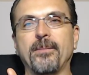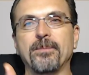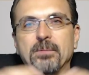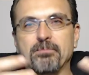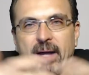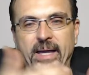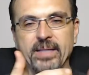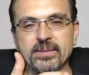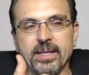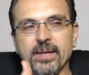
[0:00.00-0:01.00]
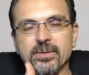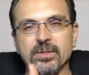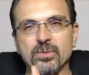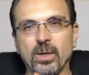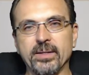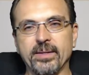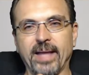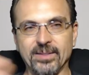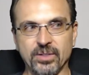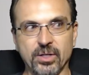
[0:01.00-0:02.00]
to bind together as one.
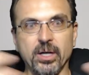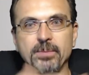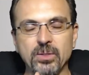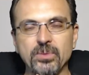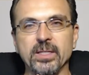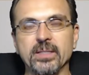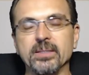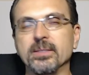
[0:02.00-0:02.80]
That's communion.